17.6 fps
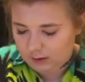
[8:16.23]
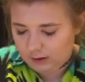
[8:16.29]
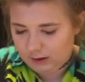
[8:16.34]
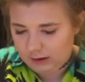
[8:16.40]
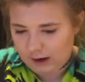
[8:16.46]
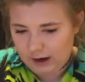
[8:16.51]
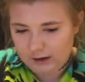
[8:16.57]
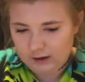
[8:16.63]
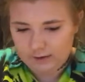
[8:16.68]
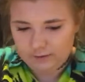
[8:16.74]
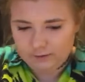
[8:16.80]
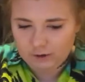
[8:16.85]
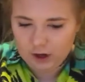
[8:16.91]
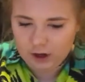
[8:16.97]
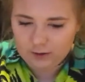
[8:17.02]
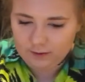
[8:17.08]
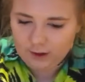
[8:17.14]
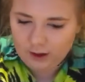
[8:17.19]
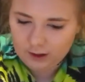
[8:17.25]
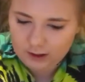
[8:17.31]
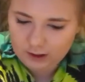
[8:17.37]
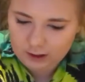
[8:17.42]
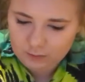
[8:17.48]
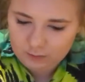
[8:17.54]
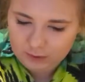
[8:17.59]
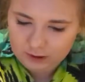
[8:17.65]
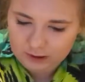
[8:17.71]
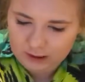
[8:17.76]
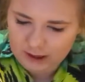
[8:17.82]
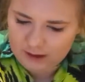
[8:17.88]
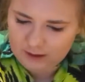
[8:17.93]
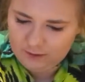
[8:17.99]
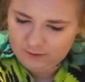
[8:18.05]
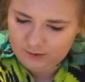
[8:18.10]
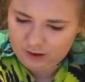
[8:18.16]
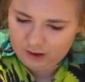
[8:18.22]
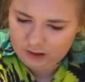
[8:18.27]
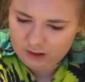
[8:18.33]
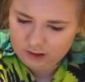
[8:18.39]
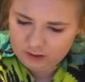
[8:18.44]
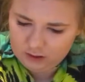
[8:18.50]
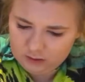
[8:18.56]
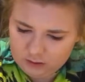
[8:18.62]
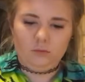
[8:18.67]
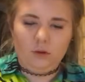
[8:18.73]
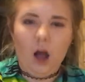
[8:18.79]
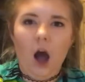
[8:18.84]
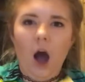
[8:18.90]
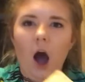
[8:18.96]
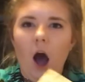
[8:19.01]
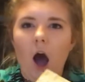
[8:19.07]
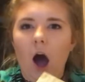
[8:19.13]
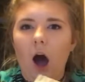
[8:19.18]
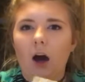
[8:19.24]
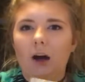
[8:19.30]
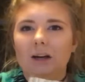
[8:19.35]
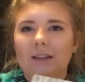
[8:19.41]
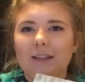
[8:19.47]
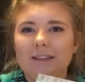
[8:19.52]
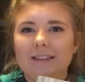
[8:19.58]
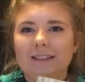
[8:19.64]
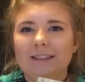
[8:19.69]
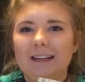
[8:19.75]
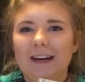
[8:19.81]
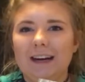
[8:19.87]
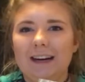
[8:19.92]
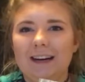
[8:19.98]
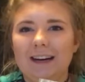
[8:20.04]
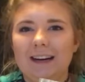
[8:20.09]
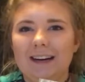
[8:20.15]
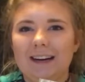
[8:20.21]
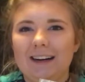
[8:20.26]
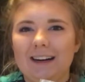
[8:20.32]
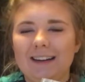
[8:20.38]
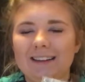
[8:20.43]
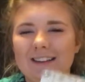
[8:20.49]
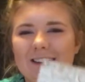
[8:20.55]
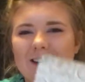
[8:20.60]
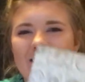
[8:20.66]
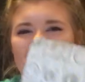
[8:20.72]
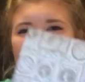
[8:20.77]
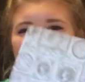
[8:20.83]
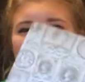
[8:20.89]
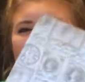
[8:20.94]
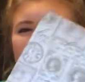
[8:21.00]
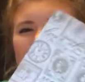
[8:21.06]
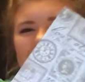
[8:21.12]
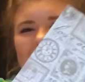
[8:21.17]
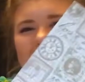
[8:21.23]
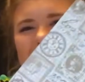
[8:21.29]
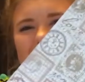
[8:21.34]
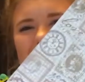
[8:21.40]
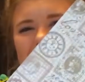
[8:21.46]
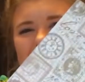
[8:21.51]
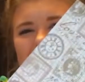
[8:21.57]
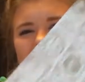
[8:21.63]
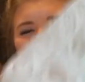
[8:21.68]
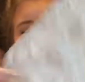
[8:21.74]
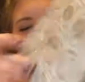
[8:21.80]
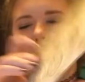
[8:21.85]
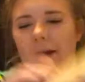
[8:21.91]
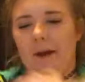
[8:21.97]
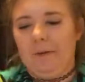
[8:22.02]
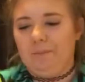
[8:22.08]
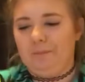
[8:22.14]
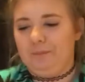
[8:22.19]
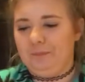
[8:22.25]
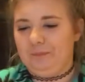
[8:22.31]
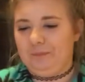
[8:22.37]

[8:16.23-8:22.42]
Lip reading: kind of not sucking, but kind of sucking. Yeah, look at it. Okay.